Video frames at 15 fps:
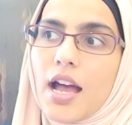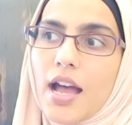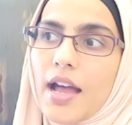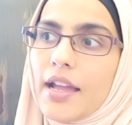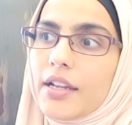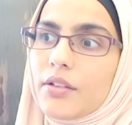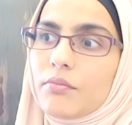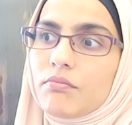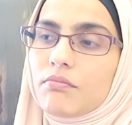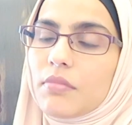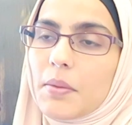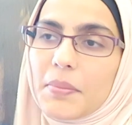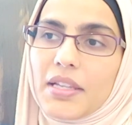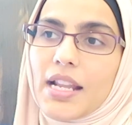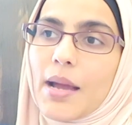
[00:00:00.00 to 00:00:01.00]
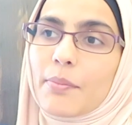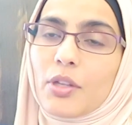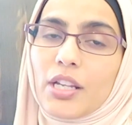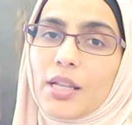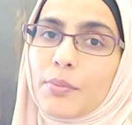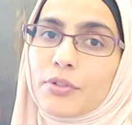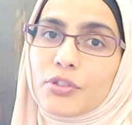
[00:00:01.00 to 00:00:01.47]
I'm
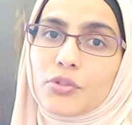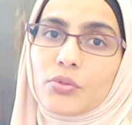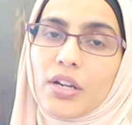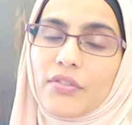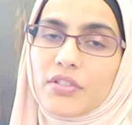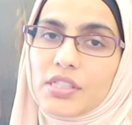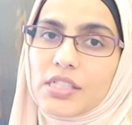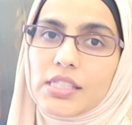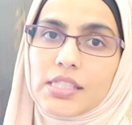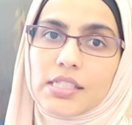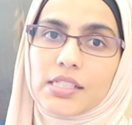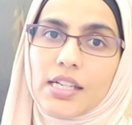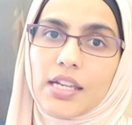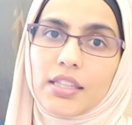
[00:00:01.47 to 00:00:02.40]
not able to do every season.